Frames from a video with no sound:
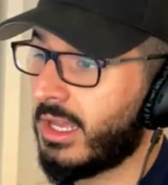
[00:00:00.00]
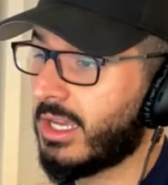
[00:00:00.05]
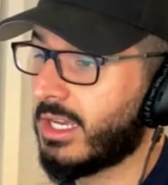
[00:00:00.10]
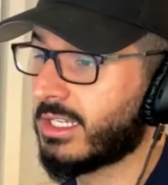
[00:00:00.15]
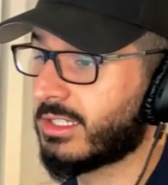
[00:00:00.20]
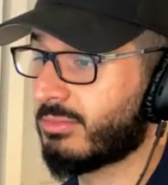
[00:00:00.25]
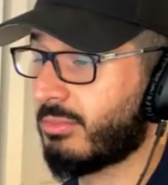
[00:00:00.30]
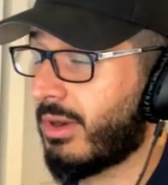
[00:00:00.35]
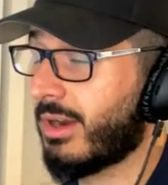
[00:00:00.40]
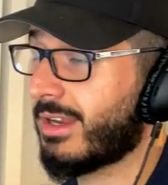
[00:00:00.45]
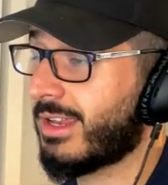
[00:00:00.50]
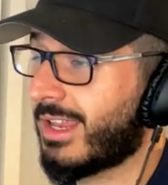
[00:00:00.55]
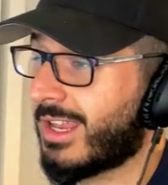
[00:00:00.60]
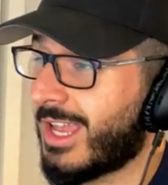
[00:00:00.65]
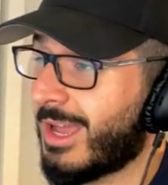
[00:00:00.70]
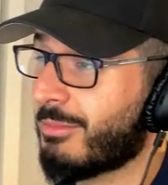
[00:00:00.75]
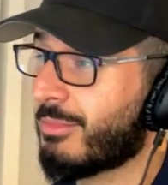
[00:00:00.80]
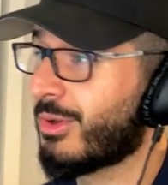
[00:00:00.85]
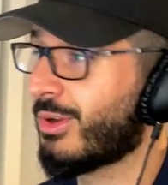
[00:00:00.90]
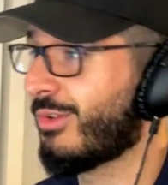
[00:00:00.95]
Is market
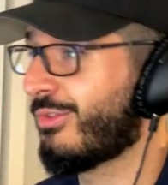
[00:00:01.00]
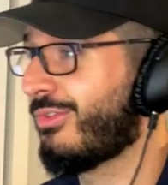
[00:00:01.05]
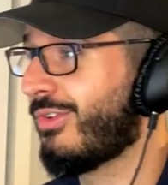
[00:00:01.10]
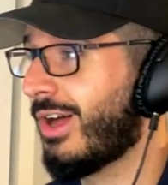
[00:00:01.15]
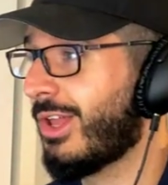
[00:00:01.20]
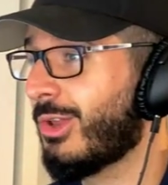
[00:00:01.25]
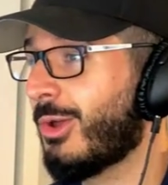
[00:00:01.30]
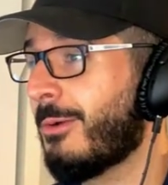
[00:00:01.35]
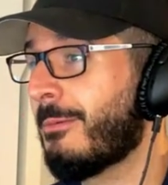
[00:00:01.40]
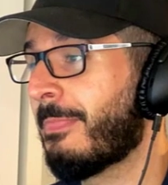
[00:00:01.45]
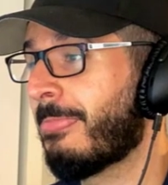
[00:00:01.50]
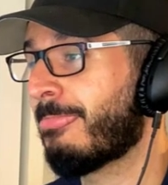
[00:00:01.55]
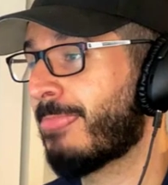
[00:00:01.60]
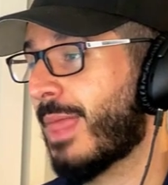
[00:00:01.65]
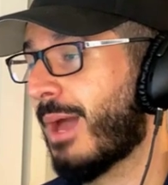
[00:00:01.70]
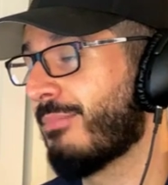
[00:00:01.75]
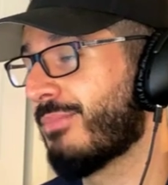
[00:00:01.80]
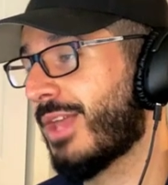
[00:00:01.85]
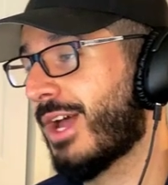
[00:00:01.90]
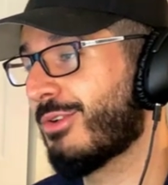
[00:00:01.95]
cap going to follow?
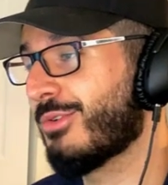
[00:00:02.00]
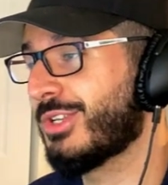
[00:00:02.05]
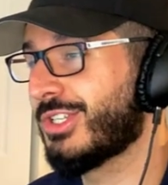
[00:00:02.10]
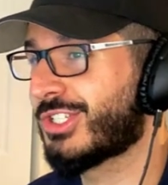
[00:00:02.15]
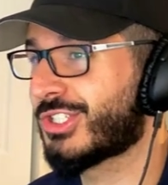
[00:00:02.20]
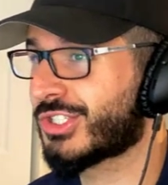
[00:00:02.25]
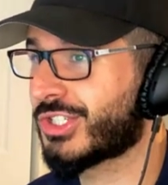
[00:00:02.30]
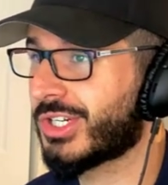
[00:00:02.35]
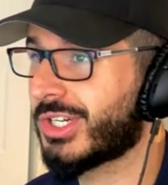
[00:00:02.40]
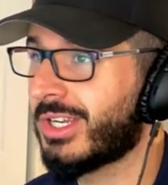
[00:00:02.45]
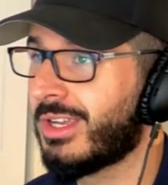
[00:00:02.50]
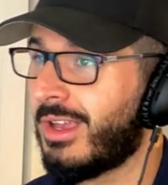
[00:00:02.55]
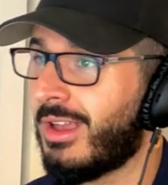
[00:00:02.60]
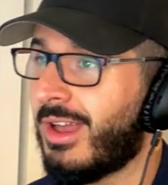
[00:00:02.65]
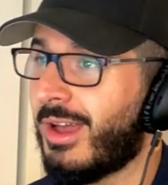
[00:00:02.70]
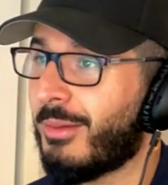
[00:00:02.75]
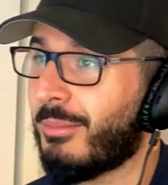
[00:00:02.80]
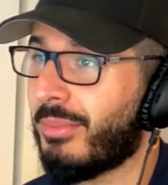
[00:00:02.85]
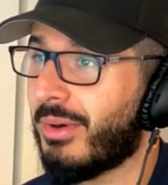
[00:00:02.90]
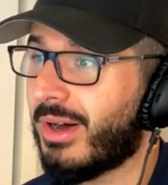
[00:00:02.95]
I'm not really sure,
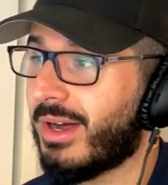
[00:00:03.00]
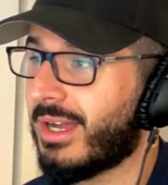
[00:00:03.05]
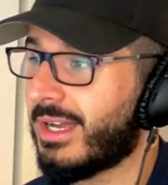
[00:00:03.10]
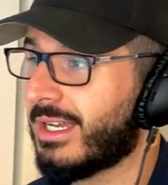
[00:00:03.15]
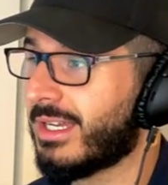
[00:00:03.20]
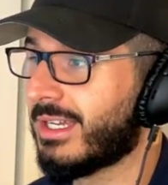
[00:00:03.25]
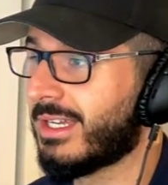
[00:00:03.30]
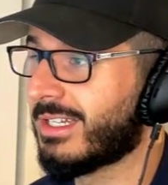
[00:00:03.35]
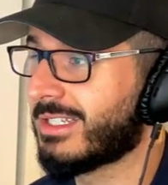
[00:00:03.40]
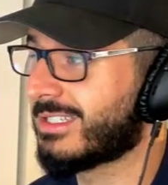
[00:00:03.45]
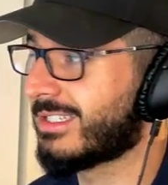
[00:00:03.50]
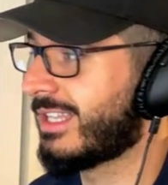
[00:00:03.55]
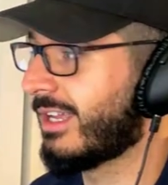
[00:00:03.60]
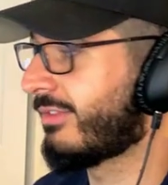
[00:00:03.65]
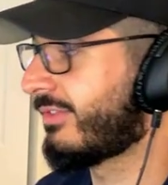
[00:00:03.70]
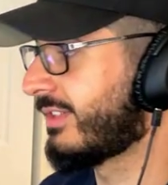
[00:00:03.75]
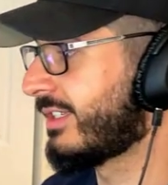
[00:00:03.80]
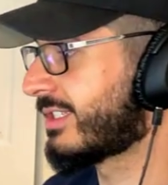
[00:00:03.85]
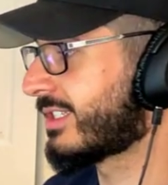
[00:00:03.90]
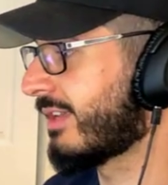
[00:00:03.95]
but uh, it's
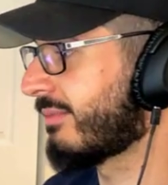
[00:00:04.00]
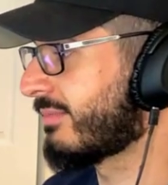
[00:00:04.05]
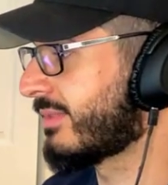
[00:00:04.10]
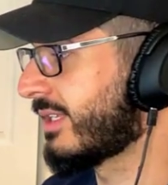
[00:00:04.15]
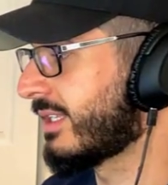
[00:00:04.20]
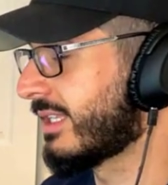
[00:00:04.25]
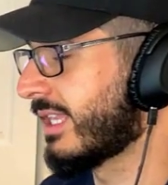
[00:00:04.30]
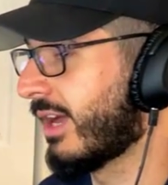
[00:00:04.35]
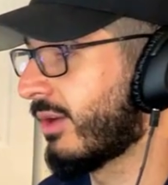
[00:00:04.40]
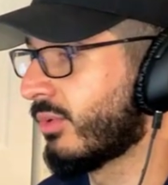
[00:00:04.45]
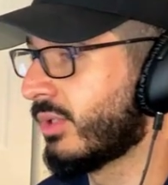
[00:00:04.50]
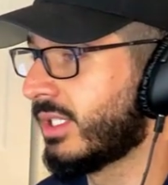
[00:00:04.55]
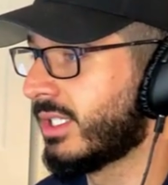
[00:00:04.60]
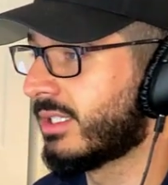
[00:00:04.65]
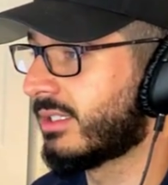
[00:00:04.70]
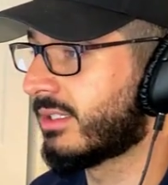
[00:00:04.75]
definitely something that we need